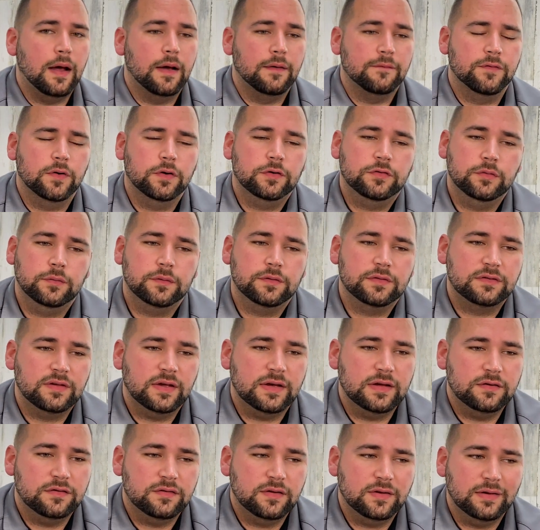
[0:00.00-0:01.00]
Virtual
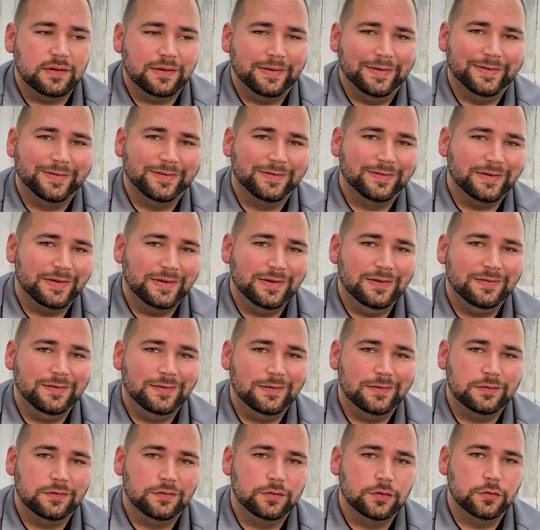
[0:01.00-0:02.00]
staging is
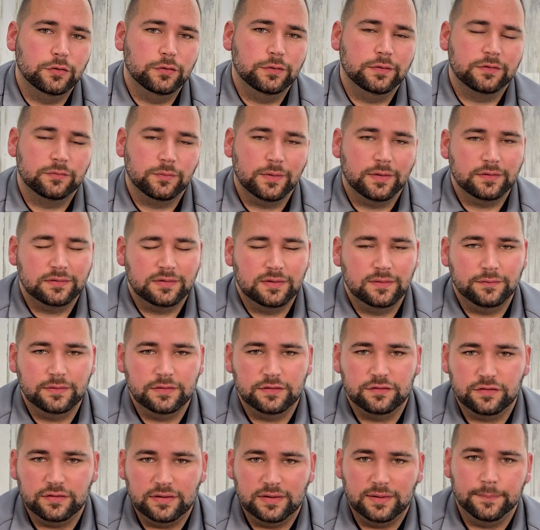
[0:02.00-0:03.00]
easy to do. It's
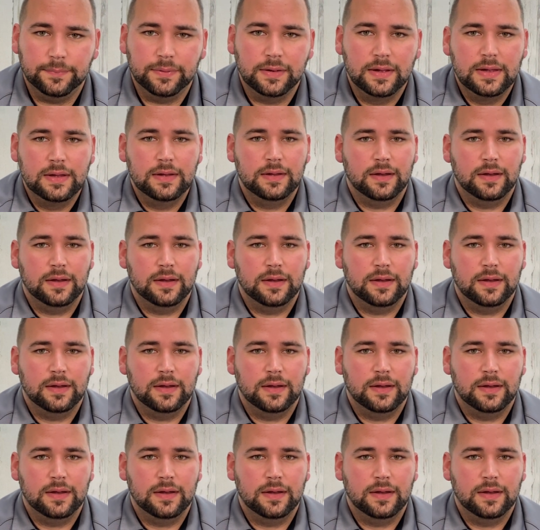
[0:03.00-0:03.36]
relatively cheap.